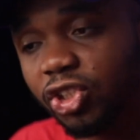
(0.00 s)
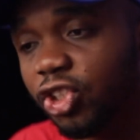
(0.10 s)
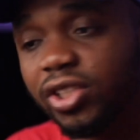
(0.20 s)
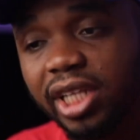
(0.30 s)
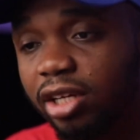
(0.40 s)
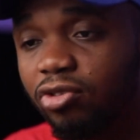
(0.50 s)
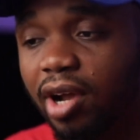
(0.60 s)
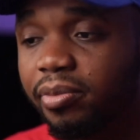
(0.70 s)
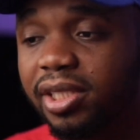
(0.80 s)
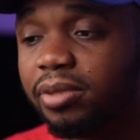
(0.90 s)
just like
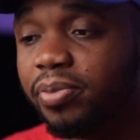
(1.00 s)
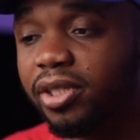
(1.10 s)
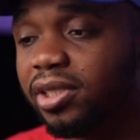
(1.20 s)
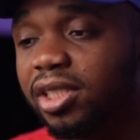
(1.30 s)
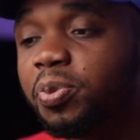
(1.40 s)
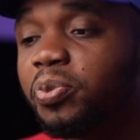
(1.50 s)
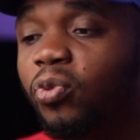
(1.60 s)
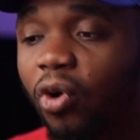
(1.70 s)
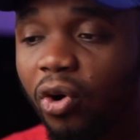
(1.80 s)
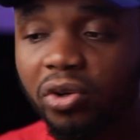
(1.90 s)
Grammys, because these people
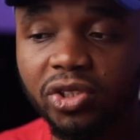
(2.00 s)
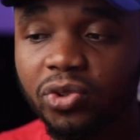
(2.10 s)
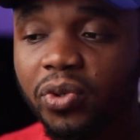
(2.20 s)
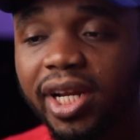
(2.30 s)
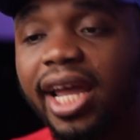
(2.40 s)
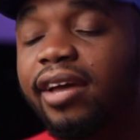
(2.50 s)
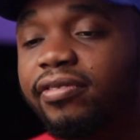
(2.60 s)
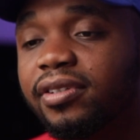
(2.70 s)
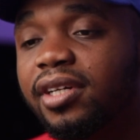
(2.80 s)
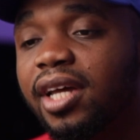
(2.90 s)
will always do
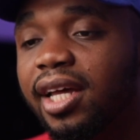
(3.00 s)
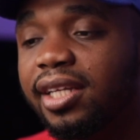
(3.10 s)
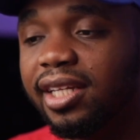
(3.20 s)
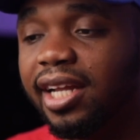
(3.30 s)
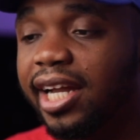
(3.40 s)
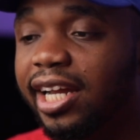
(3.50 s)
whatever they like.